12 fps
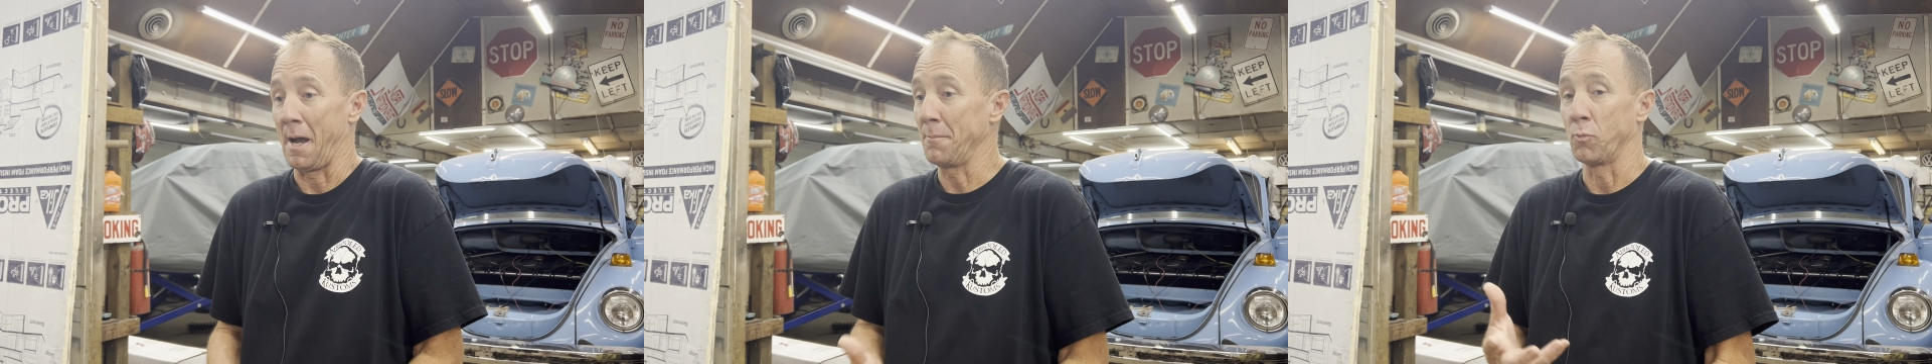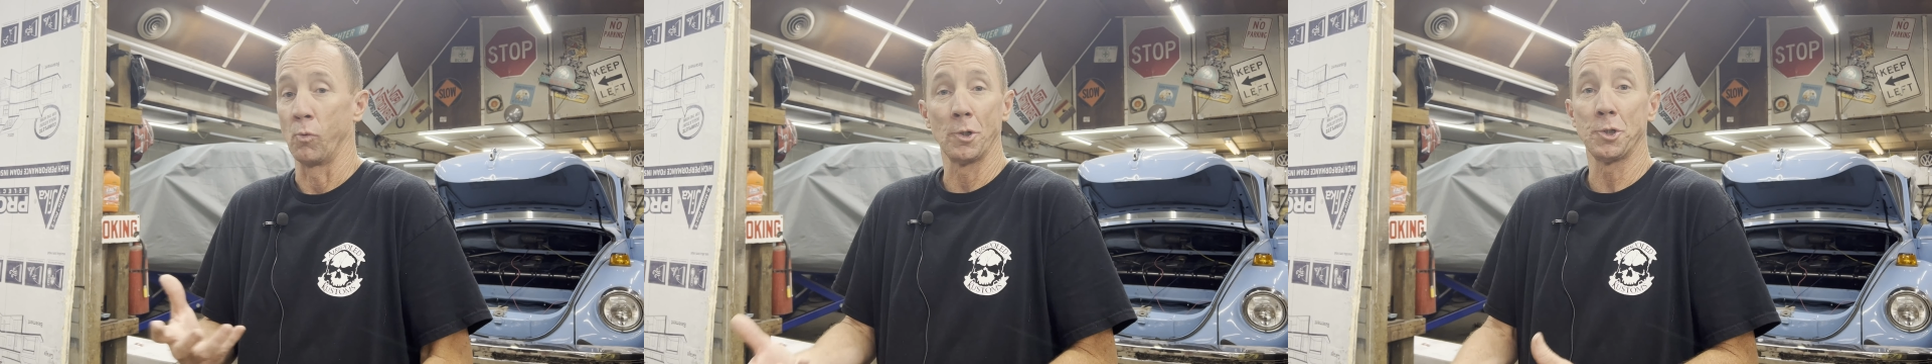
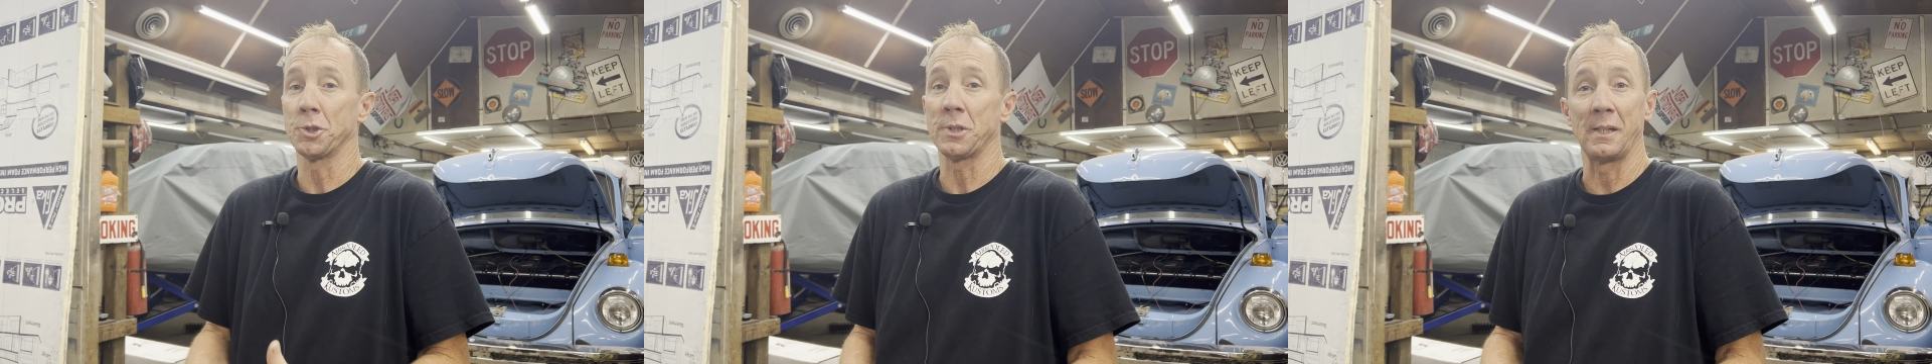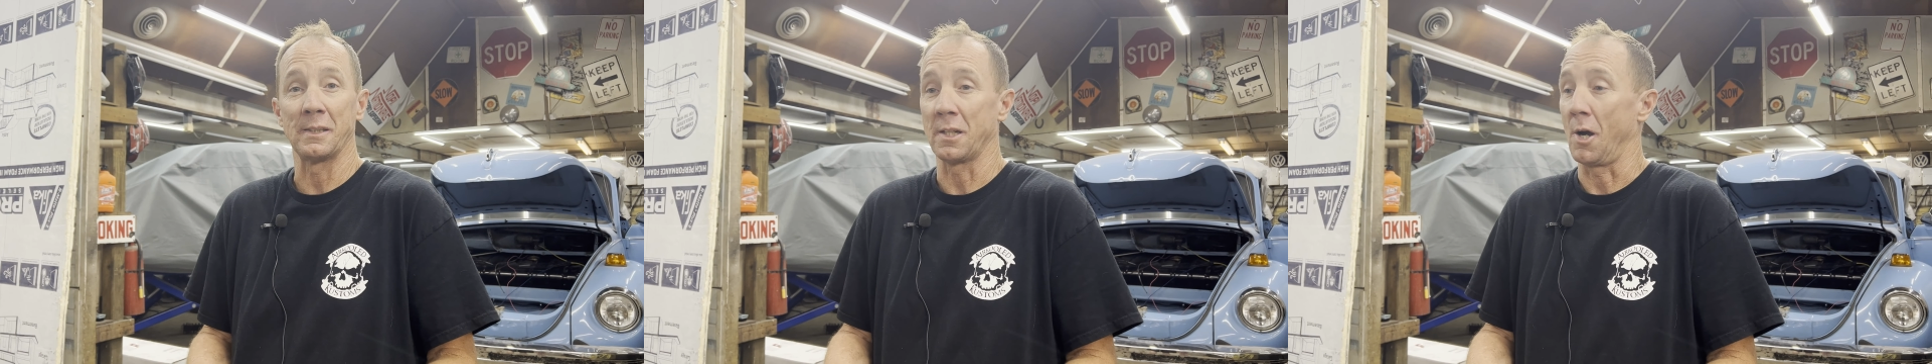I'm we're
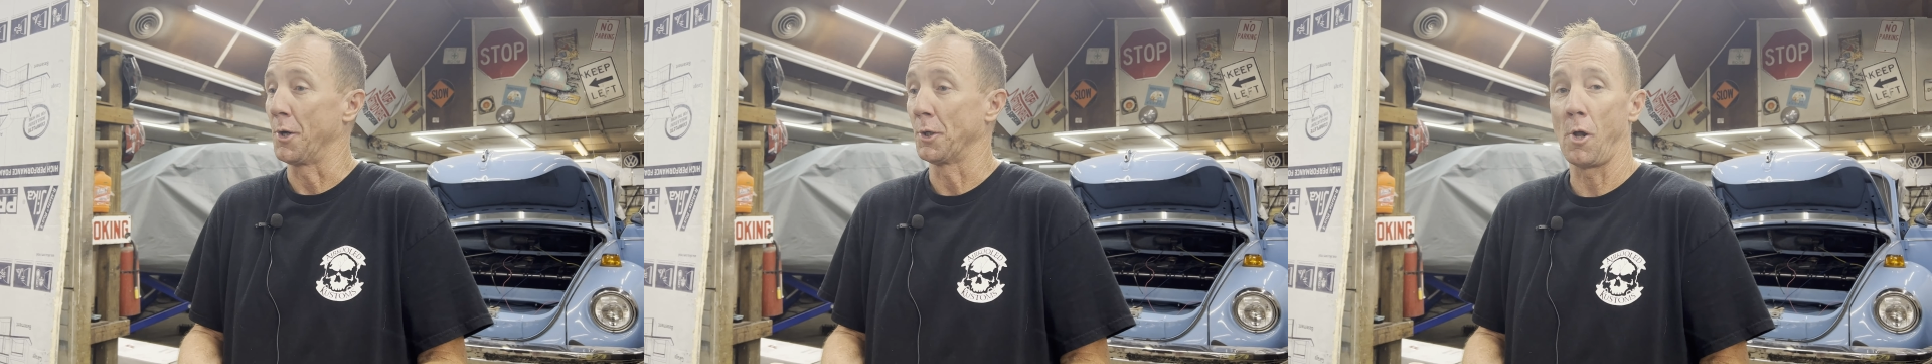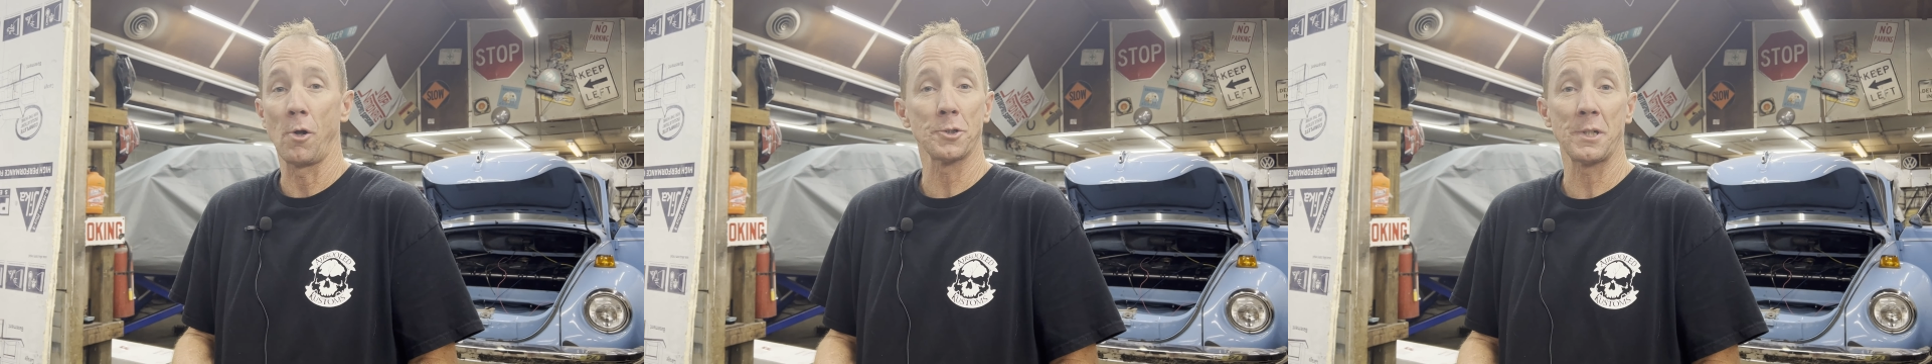just it's a
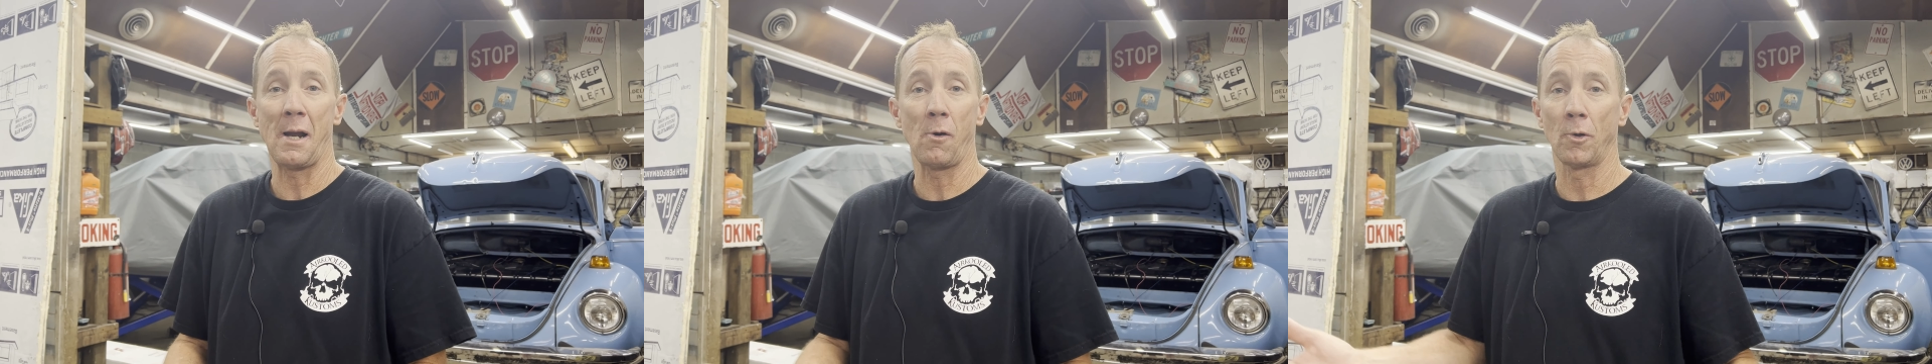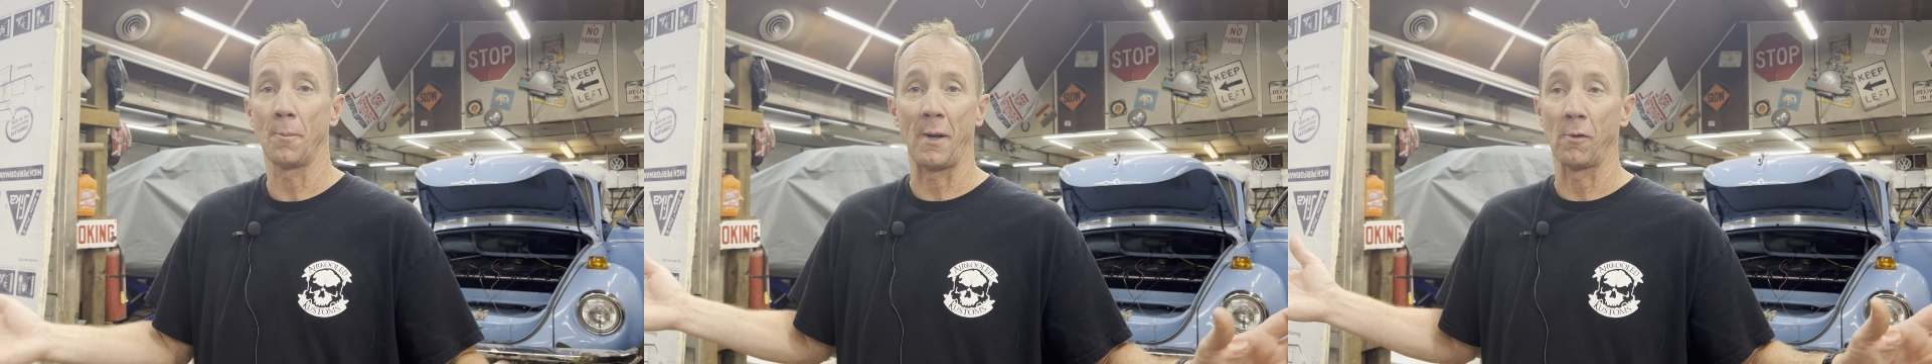hundred dollars an
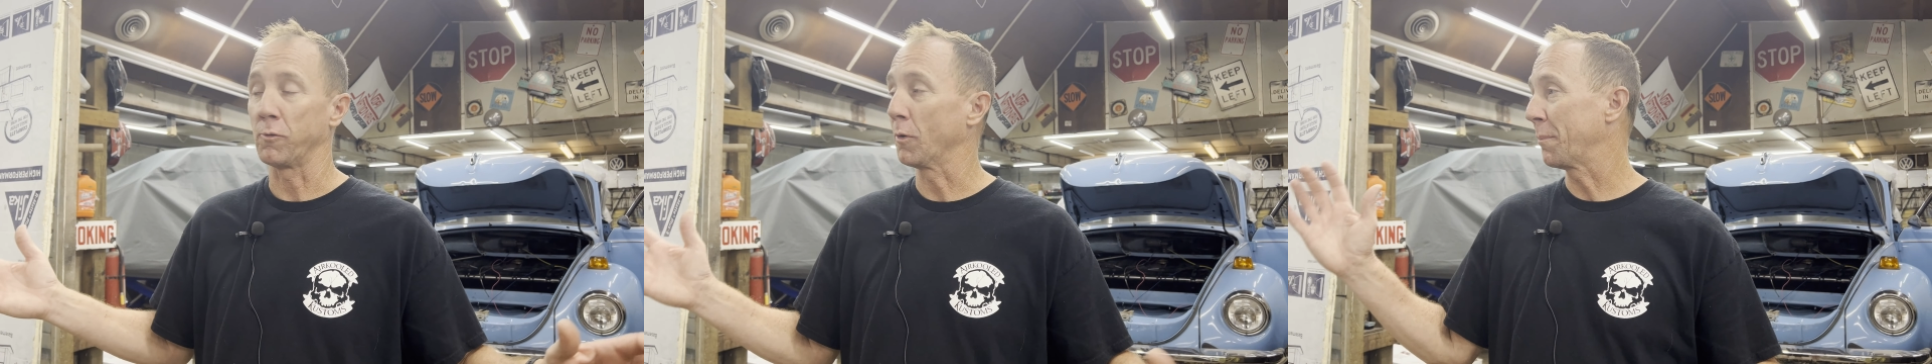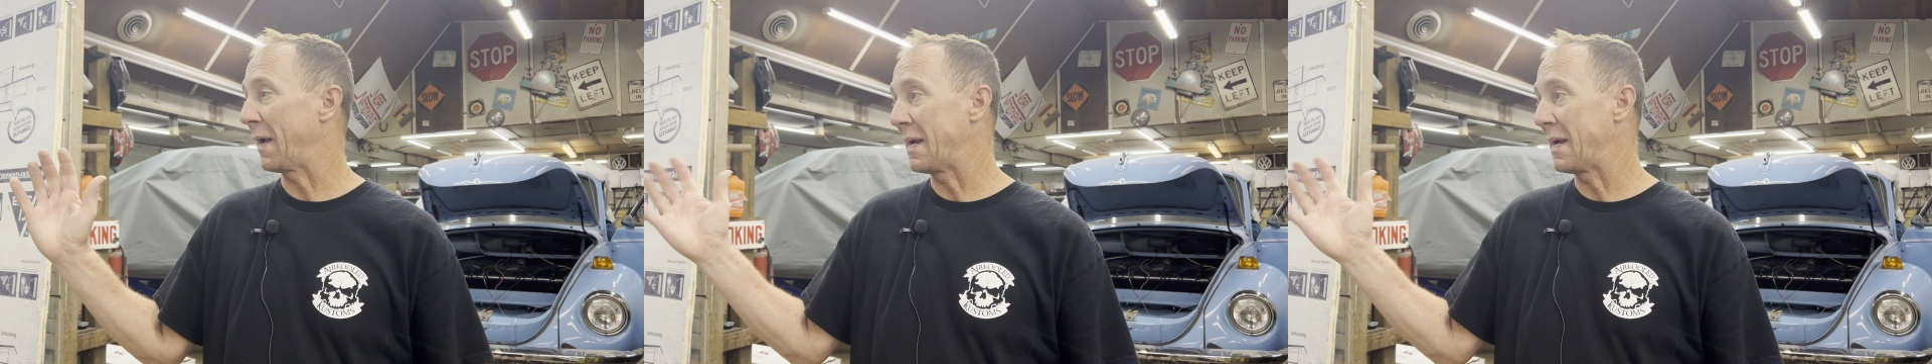hour, no matter if we're